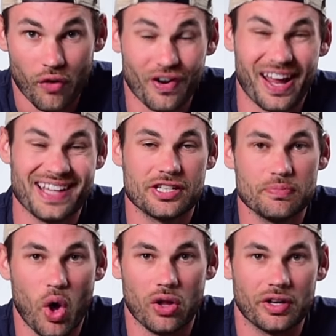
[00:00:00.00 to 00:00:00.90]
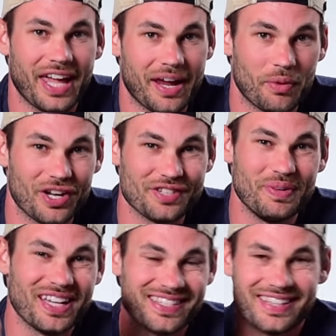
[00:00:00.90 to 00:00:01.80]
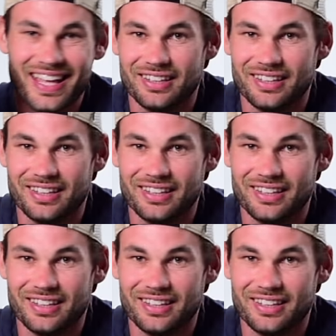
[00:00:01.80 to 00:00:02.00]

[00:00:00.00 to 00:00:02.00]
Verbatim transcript: over a smaller camera is because they